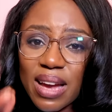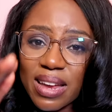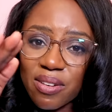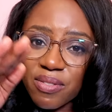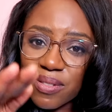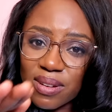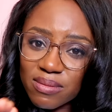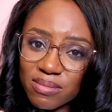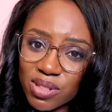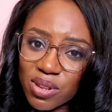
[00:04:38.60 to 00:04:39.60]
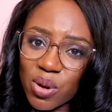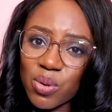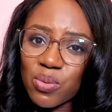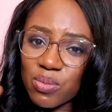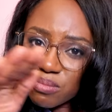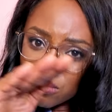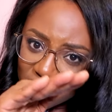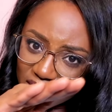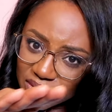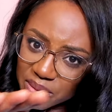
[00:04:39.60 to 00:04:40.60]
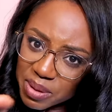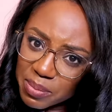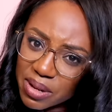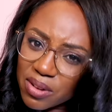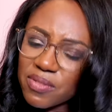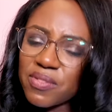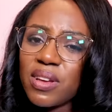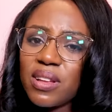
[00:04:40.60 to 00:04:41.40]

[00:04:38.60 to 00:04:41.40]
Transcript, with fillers: You kind of, you know, give him a bit of